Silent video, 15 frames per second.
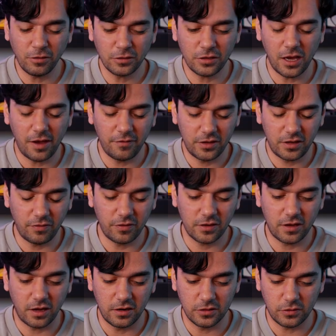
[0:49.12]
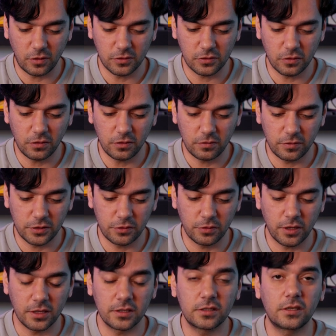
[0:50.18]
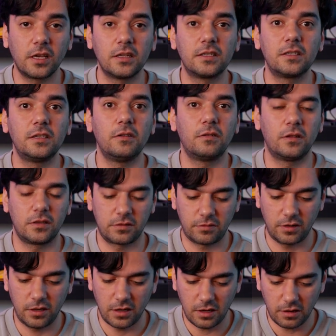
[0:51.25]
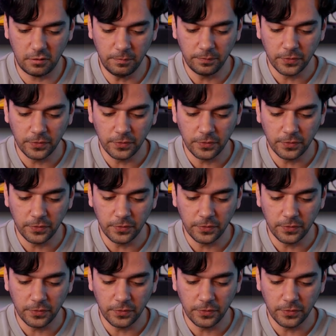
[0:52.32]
also have in different colors also, which you guys can see on the screen now.